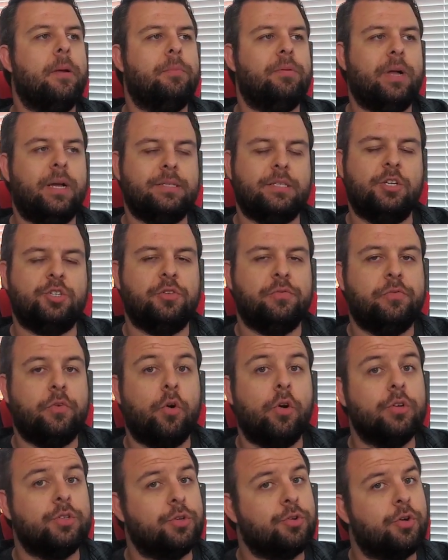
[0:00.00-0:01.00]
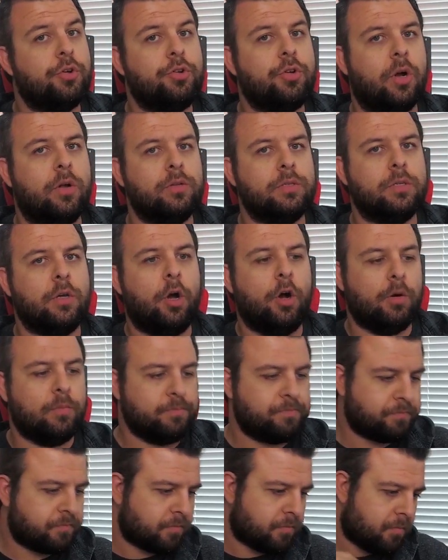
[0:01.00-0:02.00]
PlayStation 4 is a good
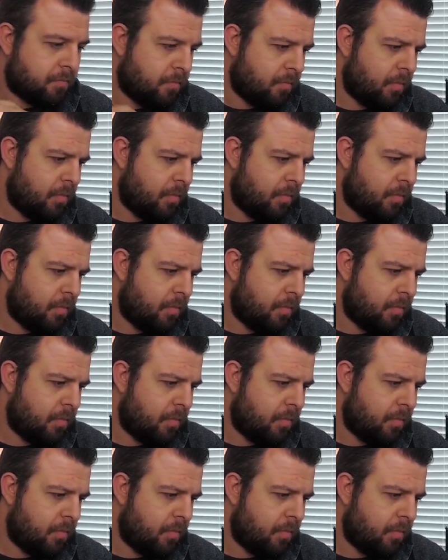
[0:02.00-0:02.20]
console.